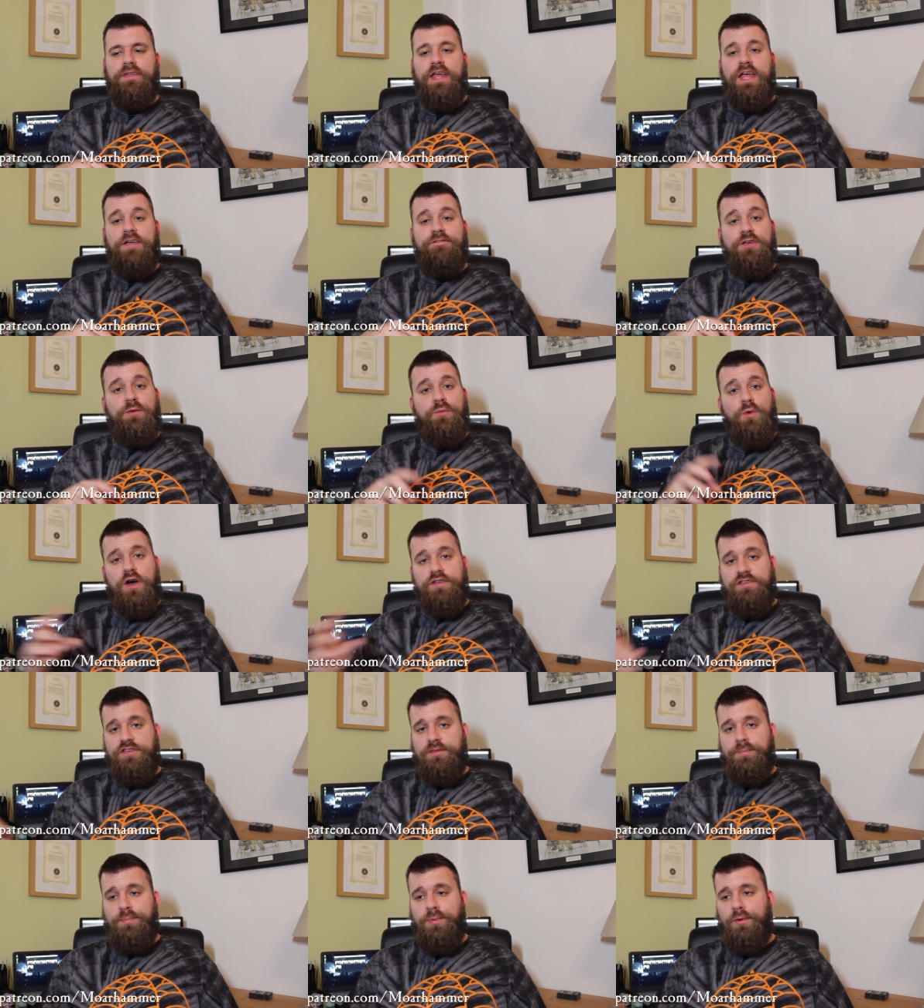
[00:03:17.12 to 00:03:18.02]
If you wanted
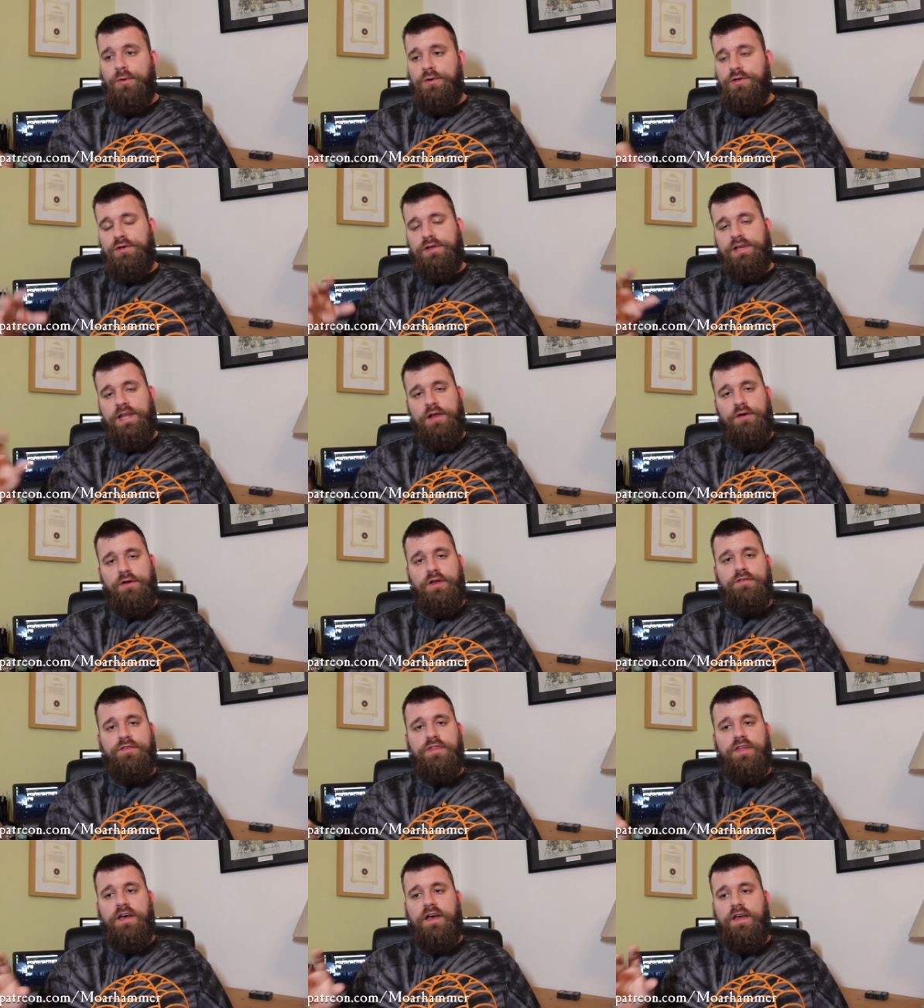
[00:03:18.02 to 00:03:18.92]
to support, you can head on
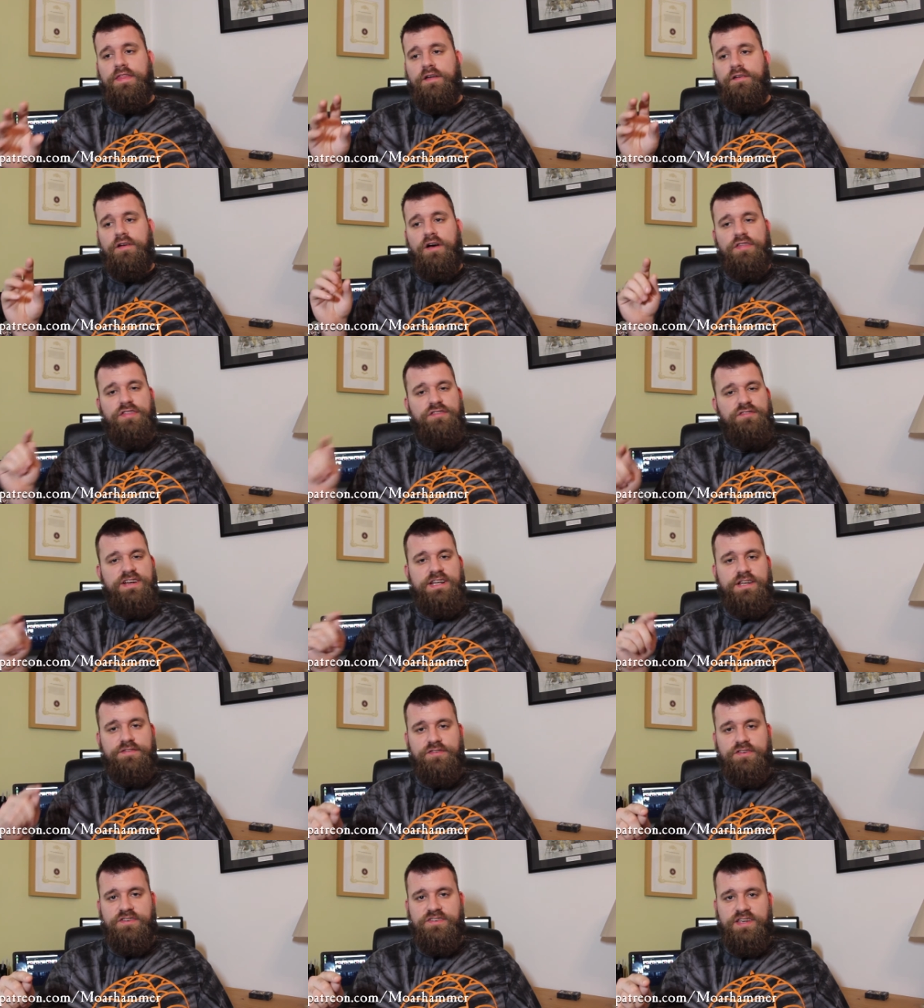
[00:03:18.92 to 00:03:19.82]
over there. There are 3
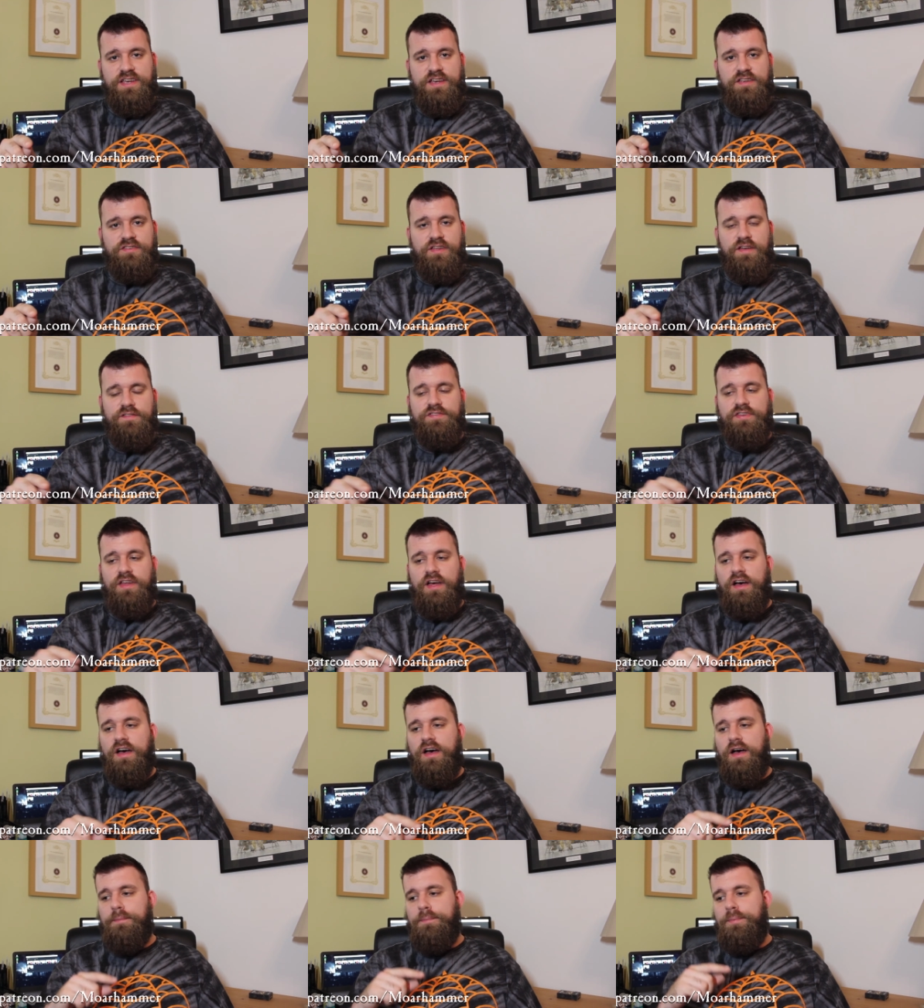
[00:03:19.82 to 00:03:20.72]
different tiers that I've set
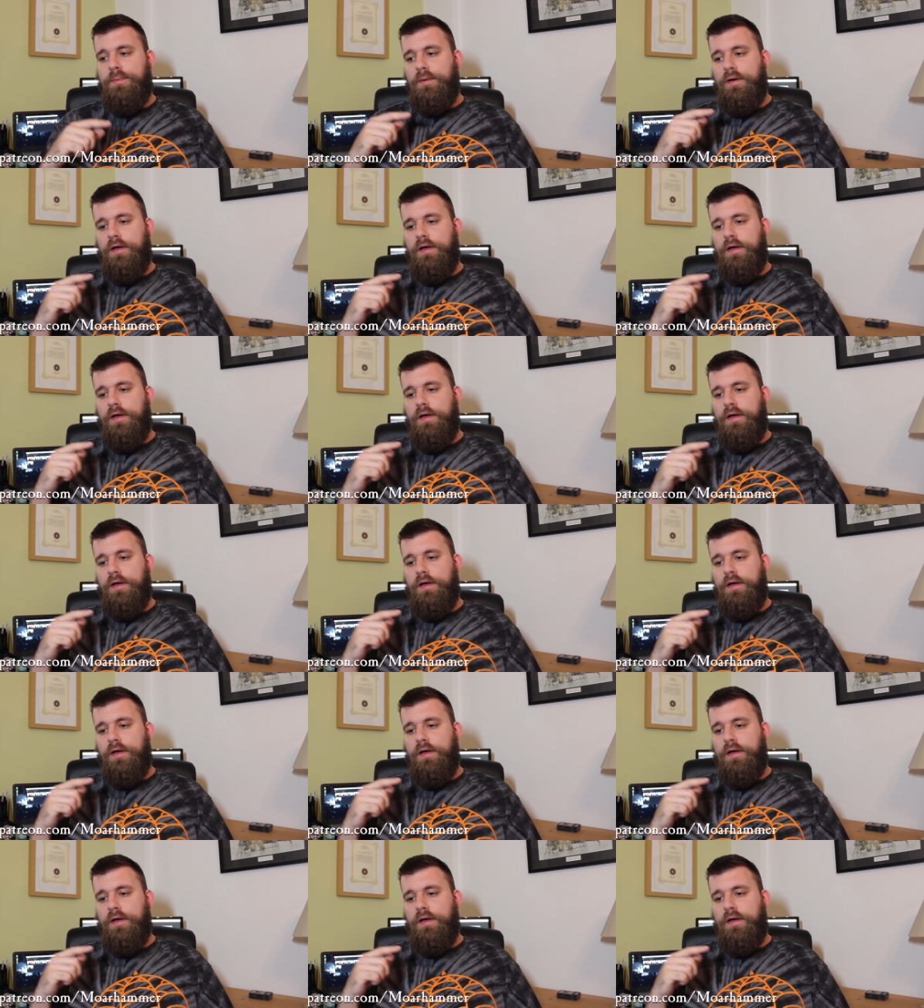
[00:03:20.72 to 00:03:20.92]
up.